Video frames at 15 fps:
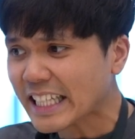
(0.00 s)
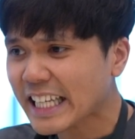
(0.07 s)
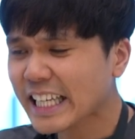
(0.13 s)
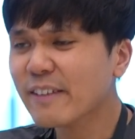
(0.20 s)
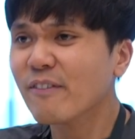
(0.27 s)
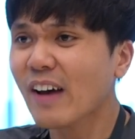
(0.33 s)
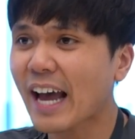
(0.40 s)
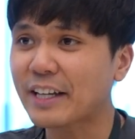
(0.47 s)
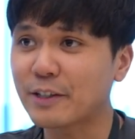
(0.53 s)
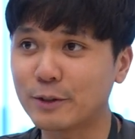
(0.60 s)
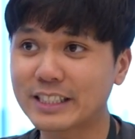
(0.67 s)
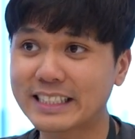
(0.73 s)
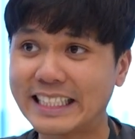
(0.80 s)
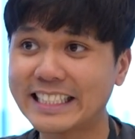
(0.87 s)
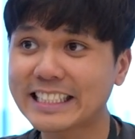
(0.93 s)
If I
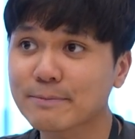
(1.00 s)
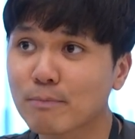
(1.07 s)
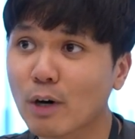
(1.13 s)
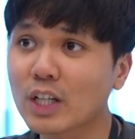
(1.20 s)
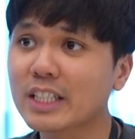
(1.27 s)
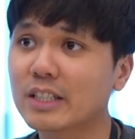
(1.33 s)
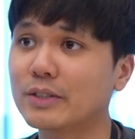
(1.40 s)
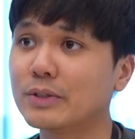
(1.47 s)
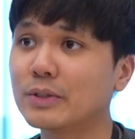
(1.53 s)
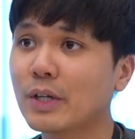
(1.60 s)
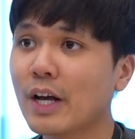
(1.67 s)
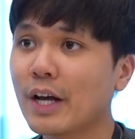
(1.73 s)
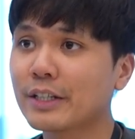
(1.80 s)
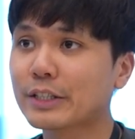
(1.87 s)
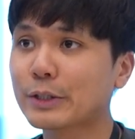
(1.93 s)
use this model
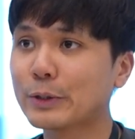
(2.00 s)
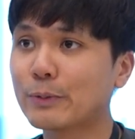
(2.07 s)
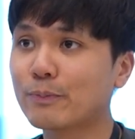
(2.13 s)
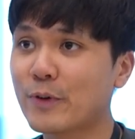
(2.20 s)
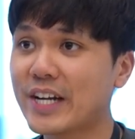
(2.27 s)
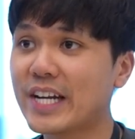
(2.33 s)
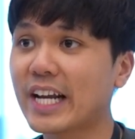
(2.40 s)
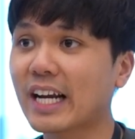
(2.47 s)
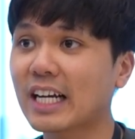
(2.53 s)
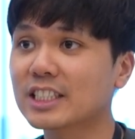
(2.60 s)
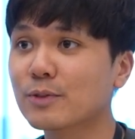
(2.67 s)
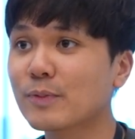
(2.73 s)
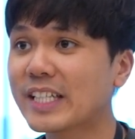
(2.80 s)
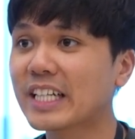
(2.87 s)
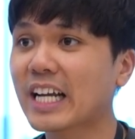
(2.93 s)
to predict
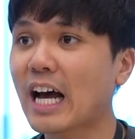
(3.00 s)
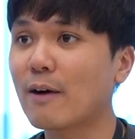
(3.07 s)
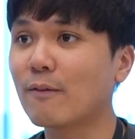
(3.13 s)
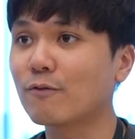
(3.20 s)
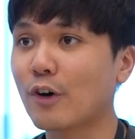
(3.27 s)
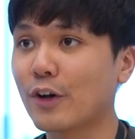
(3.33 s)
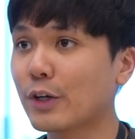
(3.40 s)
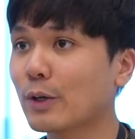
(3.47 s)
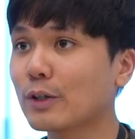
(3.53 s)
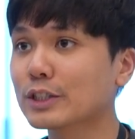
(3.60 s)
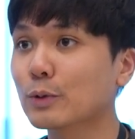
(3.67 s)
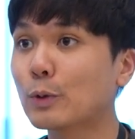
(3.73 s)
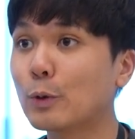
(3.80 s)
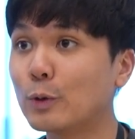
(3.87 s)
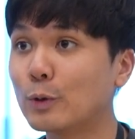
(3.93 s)
customer income for
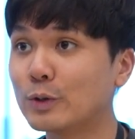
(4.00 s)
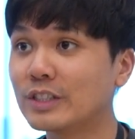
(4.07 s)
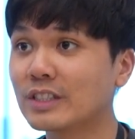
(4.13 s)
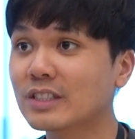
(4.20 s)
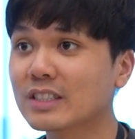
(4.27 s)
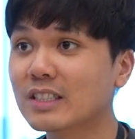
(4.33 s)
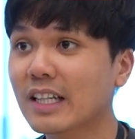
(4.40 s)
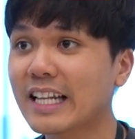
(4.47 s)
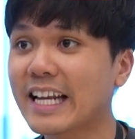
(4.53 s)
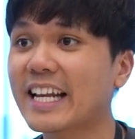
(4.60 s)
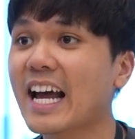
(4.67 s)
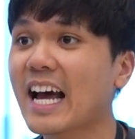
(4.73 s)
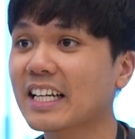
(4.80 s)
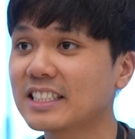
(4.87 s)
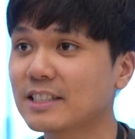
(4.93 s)
those whose
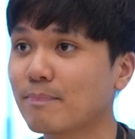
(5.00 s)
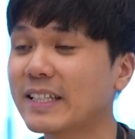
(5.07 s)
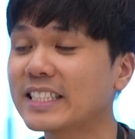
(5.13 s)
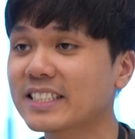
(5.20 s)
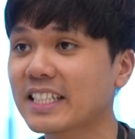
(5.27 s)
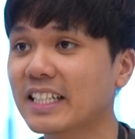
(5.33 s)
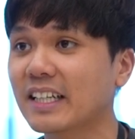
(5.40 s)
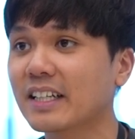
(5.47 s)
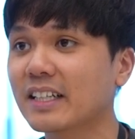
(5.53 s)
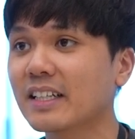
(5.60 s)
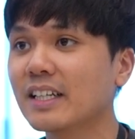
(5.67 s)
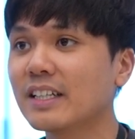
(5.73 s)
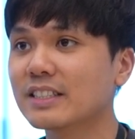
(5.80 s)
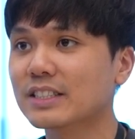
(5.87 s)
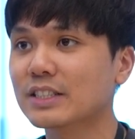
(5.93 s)
data is missing,
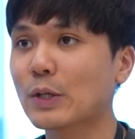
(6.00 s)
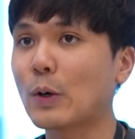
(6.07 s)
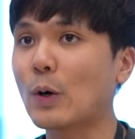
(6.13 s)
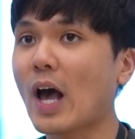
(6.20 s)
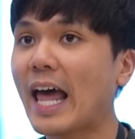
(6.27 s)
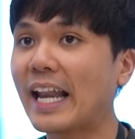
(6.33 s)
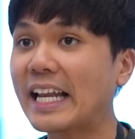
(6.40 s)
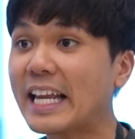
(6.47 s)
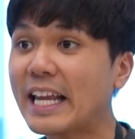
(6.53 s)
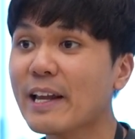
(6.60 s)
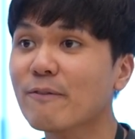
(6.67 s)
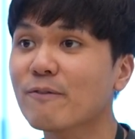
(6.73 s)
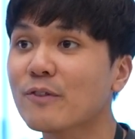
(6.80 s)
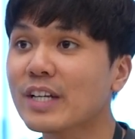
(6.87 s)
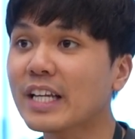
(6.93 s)
so, and
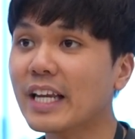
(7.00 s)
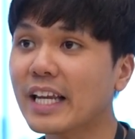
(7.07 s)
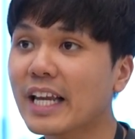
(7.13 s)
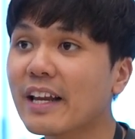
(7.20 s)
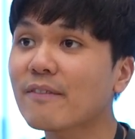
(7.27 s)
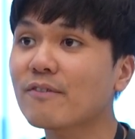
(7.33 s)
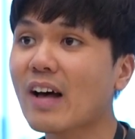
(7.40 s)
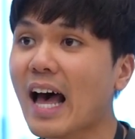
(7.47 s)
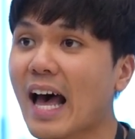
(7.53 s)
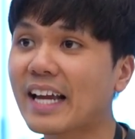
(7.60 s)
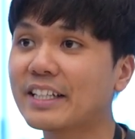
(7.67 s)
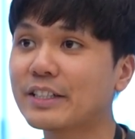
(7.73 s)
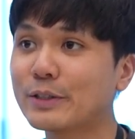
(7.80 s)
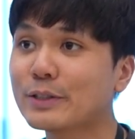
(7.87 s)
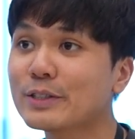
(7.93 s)
if I
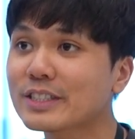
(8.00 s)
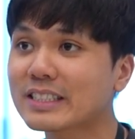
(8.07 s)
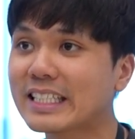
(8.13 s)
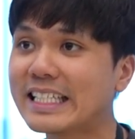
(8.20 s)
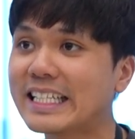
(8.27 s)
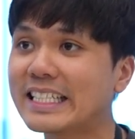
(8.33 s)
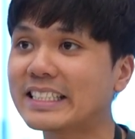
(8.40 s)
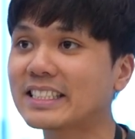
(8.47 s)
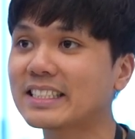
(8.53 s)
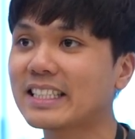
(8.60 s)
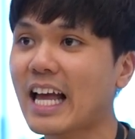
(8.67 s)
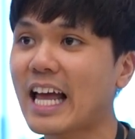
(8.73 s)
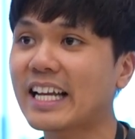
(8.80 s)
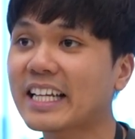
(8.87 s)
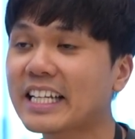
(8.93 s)
use this
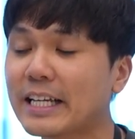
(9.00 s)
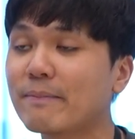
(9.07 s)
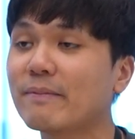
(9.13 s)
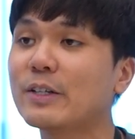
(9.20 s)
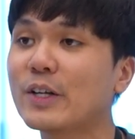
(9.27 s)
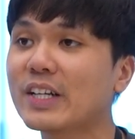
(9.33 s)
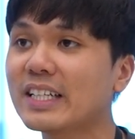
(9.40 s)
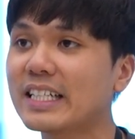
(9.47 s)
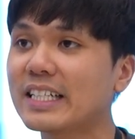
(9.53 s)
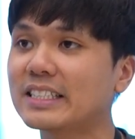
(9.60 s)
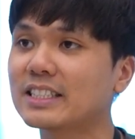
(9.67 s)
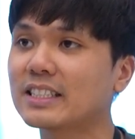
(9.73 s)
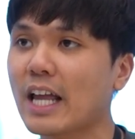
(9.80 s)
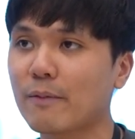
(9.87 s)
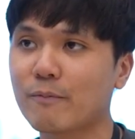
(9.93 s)
and keep doing
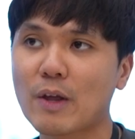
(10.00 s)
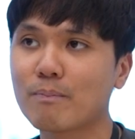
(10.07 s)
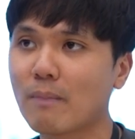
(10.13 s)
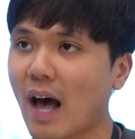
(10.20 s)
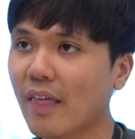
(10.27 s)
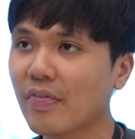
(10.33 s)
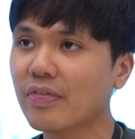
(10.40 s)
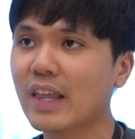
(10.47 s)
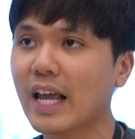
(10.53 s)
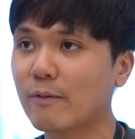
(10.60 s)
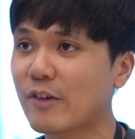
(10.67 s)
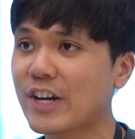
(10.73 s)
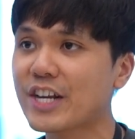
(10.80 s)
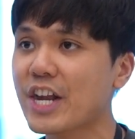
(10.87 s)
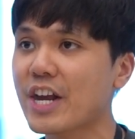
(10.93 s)
this every month,
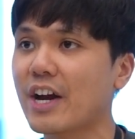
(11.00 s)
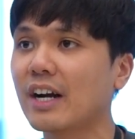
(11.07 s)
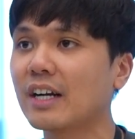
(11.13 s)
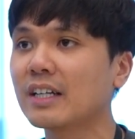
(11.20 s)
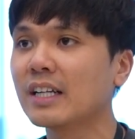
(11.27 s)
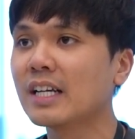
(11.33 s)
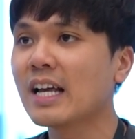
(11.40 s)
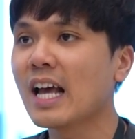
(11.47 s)
every year,